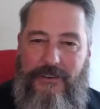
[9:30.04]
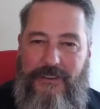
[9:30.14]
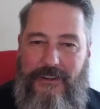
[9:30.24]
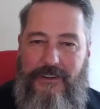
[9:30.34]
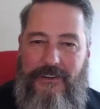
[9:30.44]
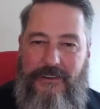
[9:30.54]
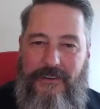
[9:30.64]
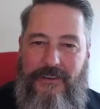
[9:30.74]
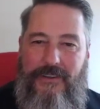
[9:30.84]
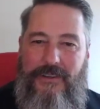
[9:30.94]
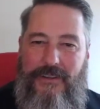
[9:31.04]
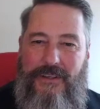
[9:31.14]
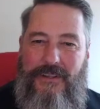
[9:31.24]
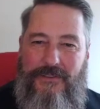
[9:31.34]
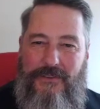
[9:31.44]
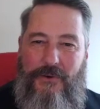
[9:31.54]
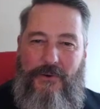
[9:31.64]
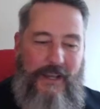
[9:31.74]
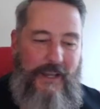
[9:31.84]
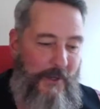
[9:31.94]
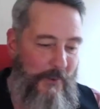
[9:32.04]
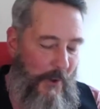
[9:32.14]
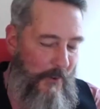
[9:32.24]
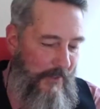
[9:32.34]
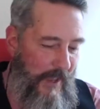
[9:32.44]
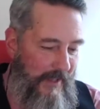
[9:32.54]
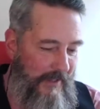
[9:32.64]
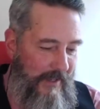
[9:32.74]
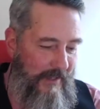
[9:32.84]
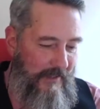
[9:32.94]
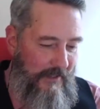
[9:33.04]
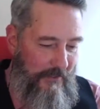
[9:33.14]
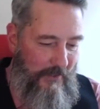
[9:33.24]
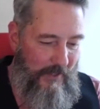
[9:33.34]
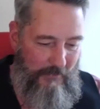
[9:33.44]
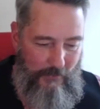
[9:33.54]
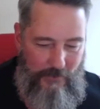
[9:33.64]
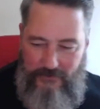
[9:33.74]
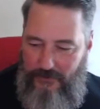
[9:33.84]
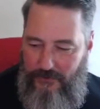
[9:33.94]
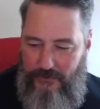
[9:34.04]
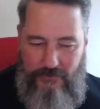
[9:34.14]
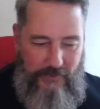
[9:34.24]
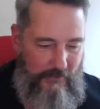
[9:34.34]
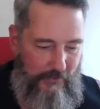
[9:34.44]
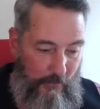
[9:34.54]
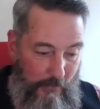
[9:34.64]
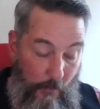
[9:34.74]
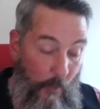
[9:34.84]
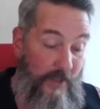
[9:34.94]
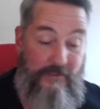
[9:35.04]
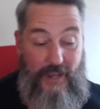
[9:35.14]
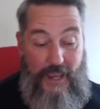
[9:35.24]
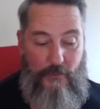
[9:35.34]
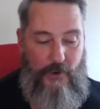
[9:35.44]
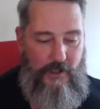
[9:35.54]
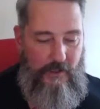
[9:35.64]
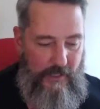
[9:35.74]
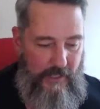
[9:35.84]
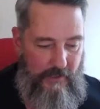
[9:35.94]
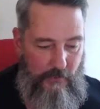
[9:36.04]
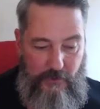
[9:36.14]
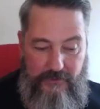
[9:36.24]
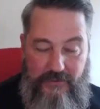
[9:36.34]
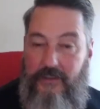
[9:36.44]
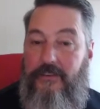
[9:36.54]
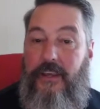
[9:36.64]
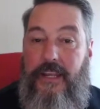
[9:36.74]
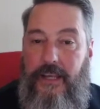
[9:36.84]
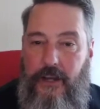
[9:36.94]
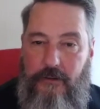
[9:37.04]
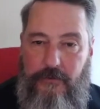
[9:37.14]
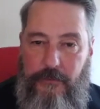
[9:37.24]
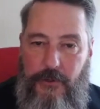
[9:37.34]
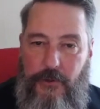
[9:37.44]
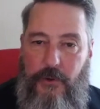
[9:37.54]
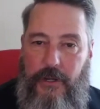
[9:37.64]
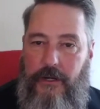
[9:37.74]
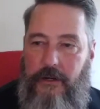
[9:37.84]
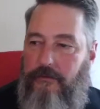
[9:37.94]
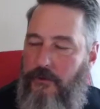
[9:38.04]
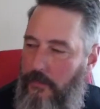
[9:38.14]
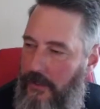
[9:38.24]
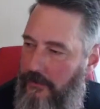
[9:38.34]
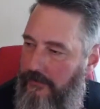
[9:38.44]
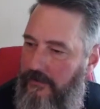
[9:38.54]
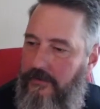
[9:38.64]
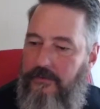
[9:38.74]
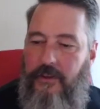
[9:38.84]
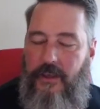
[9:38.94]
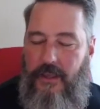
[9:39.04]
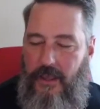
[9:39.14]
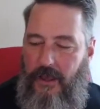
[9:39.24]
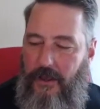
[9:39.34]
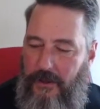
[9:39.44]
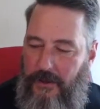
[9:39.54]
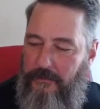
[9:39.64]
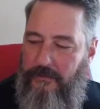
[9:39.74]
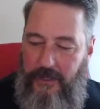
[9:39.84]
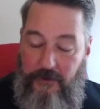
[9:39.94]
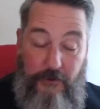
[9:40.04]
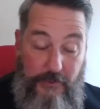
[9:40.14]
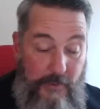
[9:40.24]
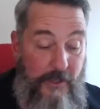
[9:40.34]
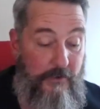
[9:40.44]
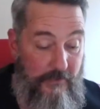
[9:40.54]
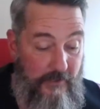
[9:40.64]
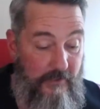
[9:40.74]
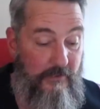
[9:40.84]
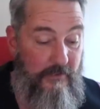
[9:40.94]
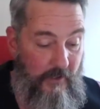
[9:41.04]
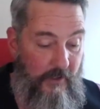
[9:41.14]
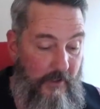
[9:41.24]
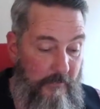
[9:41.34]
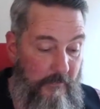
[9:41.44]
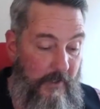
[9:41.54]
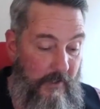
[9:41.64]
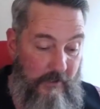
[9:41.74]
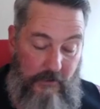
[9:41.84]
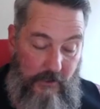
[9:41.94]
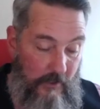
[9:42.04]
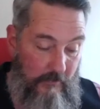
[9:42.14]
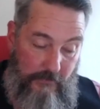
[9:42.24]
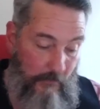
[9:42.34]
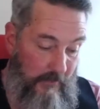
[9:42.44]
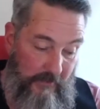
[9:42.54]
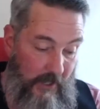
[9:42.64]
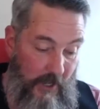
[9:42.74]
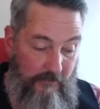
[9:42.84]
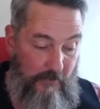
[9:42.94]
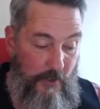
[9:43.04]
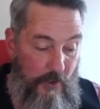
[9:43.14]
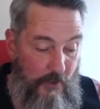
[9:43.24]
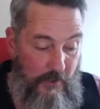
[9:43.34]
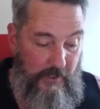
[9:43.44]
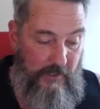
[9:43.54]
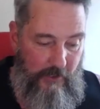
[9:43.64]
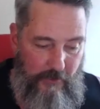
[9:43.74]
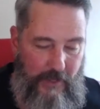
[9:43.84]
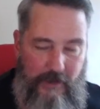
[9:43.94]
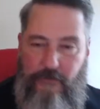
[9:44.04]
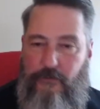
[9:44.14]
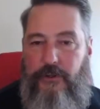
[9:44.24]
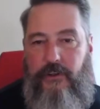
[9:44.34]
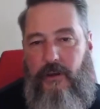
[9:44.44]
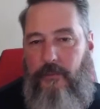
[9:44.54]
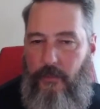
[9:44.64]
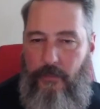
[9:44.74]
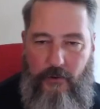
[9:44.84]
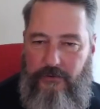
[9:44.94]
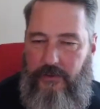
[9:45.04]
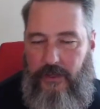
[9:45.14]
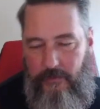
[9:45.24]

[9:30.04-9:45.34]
they're. So I don't own that yet. I do have the ones the one Stanwell and the one Sassiani I got from you. I got a few Petersons. I enjoy the Petersons. Love the ones I got from you. And, every time you're posting, I'm